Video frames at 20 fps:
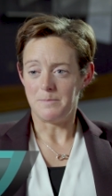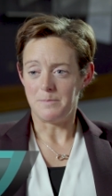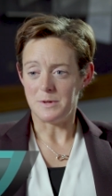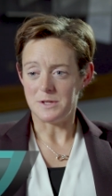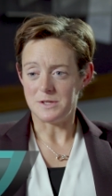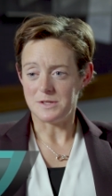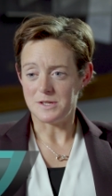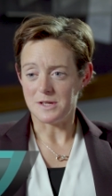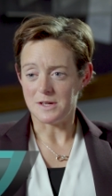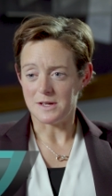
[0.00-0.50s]

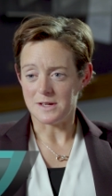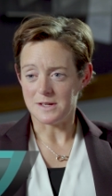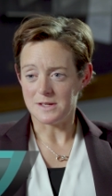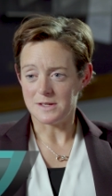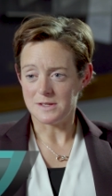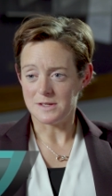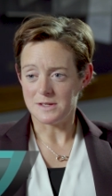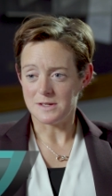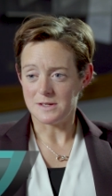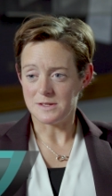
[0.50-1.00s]
But to,
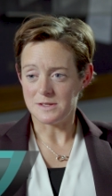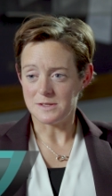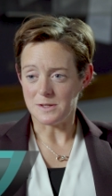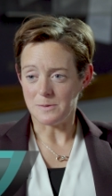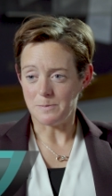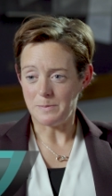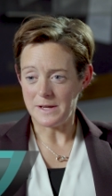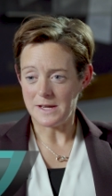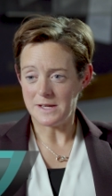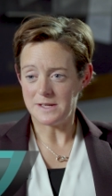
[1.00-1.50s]

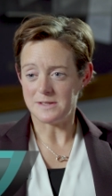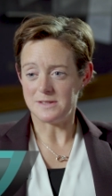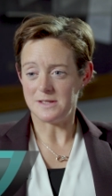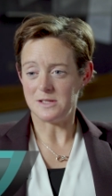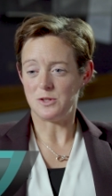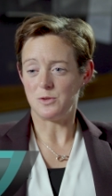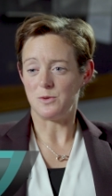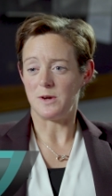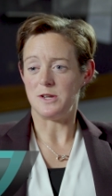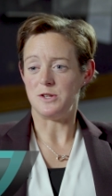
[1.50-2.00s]
to be in a
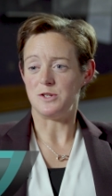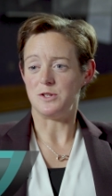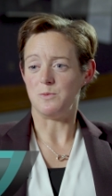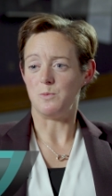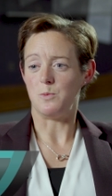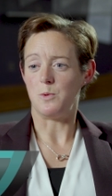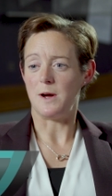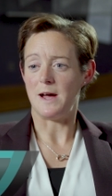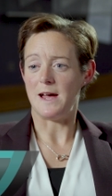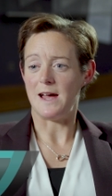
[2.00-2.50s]

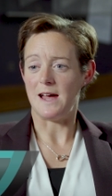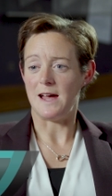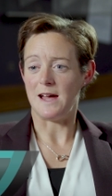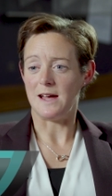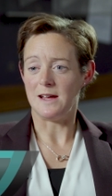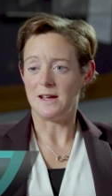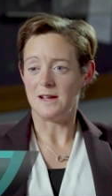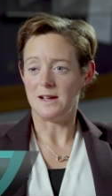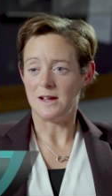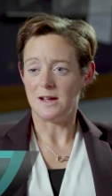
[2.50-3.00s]
situation
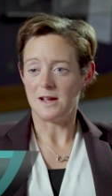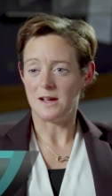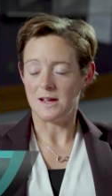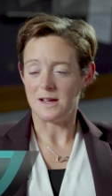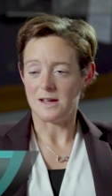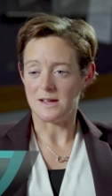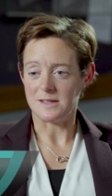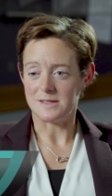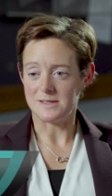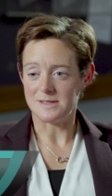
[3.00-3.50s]
where
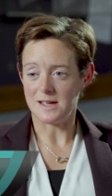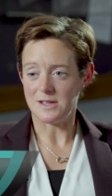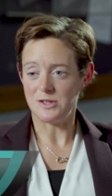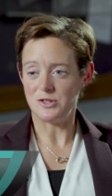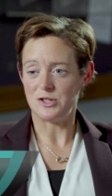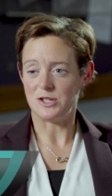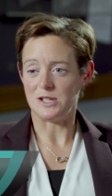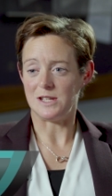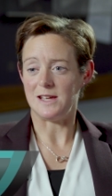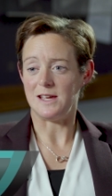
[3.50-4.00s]

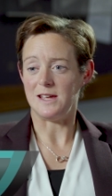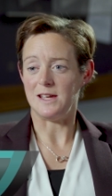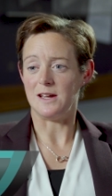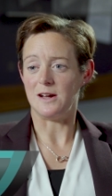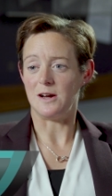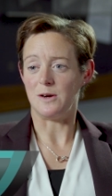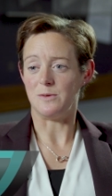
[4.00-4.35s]
essentially